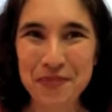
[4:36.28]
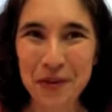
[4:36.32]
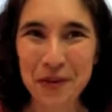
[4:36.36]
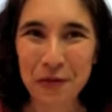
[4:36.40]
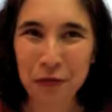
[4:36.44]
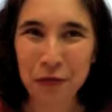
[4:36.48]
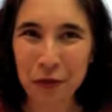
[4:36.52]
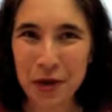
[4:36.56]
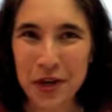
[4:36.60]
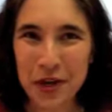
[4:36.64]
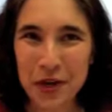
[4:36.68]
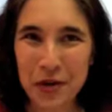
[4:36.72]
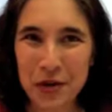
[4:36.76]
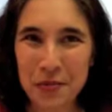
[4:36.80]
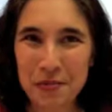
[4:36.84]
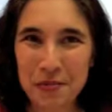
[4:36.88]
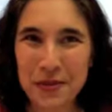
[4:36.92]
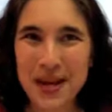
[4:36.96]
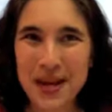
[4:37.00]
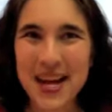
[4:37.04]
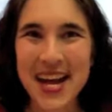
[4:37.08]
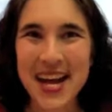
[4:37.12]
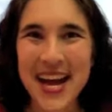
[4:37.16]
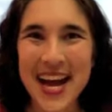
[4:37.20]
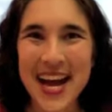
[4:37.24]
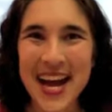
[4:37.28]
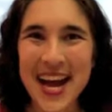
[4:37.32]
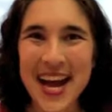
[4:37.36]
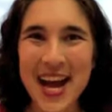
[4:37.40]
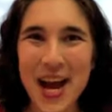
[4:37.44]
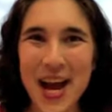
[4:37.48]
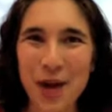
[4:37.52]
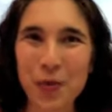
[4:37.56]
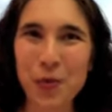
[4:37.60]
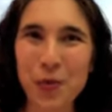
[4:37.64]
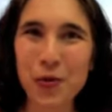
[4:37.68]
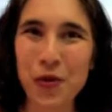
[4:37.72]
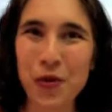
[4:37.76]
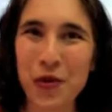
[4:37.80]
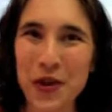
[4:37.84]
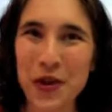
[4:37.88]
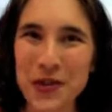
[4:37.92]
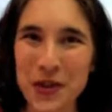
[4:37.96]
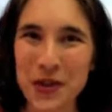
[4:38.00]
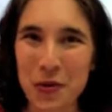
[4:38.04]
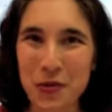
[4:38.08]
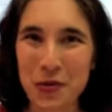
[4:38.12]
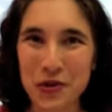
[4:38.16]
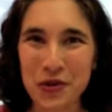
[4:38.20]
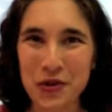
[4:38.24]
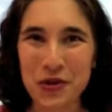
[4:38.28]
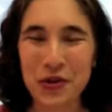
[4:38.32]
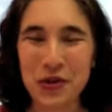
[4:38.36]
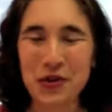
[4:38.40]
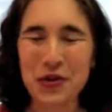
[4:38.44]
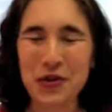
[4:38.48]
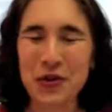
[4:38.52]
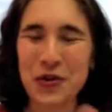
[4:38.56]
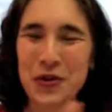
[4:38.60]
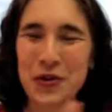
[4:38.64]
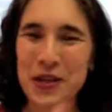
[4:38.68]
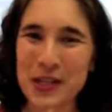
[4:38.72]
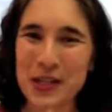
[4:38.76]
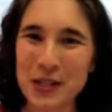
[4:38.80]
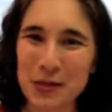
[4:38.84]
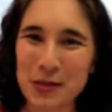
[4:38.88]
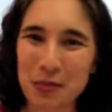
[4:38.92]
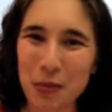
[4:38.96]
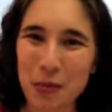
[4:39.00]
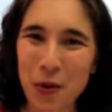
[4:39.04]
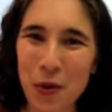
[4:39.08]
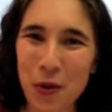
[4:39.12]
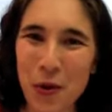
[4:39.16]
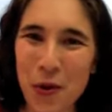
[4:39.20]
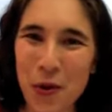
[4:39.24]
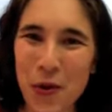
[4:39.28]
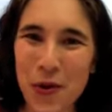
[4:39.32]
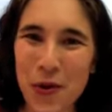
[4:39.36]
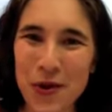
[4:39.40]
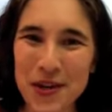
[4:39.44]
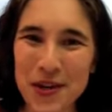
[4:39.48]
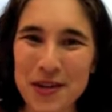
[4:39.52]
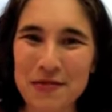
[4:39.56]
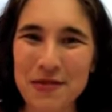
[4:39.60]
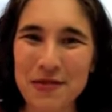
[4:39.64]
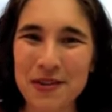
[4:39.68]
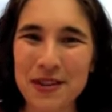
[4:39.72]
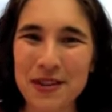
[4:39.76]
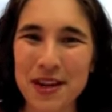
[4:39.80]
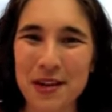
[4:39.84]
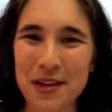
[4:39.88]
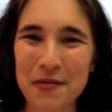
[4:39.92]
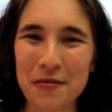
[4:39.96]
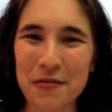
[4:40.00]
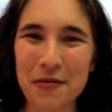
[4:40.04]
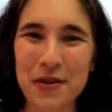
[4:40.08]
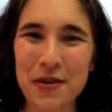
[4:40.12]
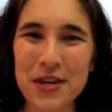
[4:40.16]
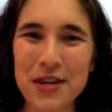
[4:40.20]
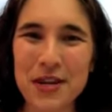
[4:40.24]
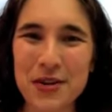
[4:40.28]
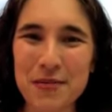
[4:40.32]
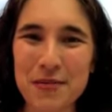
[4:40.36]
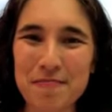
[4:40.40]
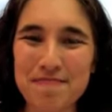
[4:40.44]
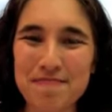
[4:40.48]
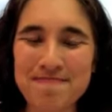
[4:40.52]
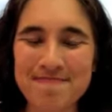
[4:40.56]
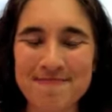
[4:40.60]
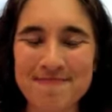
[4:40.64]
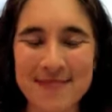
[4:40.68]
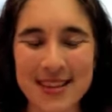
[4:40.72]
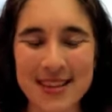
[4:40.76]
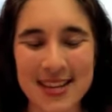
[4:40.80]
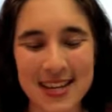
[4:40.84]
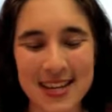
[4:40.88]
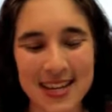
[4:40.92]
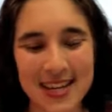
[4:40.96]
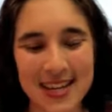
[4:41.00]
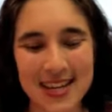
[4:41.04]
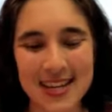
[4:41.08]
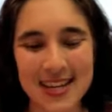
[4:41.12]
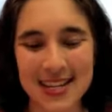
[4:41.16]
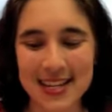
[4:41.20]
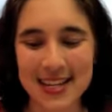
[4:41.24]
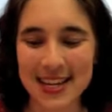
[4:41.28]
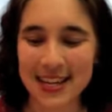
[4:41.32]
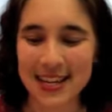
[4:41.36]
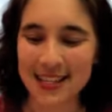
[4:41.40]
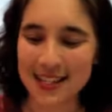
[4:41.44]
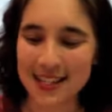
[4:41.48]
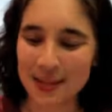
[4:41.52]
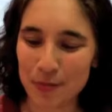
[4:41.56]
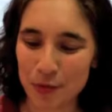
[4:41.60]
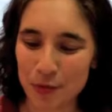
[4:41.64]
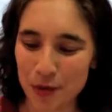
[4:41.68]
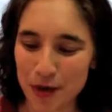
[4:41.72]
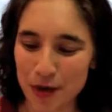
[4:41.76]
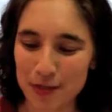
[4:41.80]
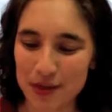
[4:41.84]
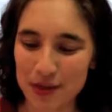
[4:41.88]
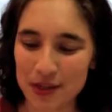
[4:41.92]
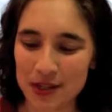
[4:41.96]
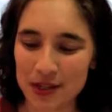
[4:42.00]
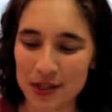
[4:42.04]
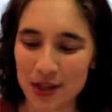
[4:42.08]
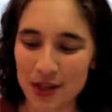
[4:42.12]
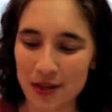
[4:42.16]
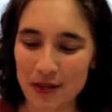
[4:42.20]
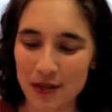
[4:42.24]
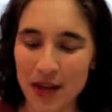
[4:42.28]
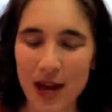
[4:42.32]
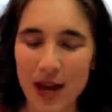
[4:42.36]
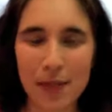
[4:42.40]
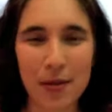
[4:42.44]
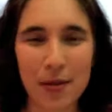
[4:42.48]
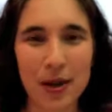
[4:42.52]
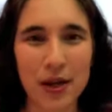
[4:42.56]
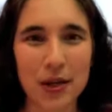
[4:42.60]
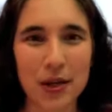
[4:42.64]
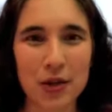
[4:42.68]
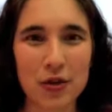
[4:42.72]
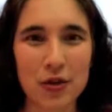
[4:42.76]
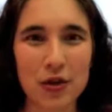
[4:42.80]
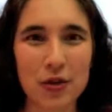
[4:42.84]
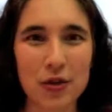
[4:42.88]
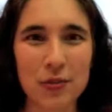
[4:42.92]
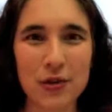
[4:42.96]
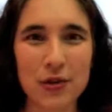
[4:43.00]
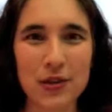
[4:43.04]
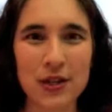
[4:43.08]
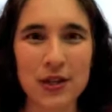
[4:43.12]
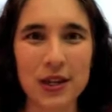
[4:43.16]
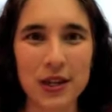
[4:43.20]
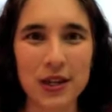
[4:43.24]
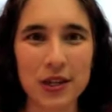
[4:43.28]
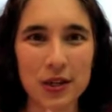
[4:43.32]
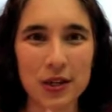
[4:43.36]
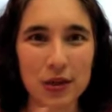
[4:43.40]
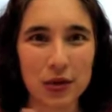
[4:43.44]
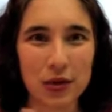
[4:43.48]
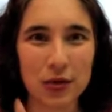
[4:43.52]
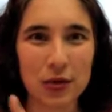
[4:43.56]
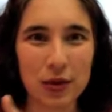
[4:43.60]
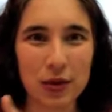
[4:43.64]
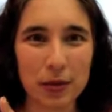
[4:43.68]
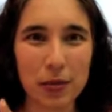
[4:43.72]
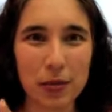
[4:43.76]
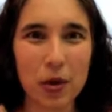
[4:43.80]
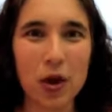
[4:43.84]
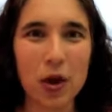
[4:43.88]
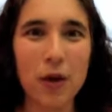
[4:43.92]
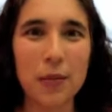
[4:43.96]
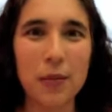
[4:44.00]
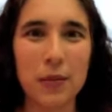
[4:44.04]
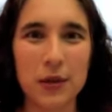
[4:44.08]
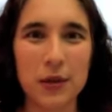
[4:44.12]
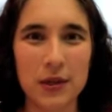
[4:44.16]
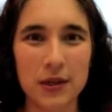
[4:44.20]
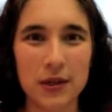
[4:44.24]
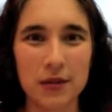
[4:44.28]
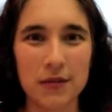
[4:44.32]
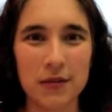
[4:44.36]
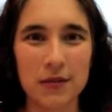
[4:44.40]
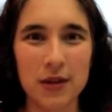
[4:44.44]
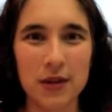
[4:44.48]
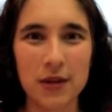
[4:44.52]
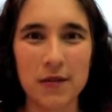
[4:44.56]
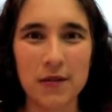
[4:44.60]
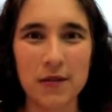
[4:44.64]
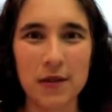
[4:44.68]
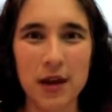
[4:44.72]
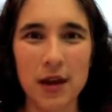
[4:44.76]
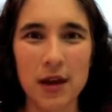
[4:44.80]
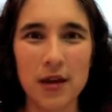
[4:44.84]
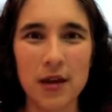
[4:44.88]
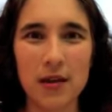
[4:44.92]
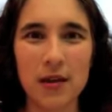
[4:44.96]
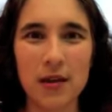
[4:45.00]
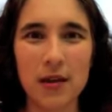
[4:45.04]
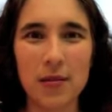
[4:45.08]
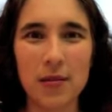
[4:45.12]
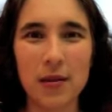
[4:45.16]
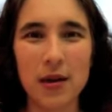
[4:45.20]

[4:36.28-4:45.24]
freedom and all the things I wanted to do and explore, given that freedom, against the parameter of am I contributing to the purpose of the event?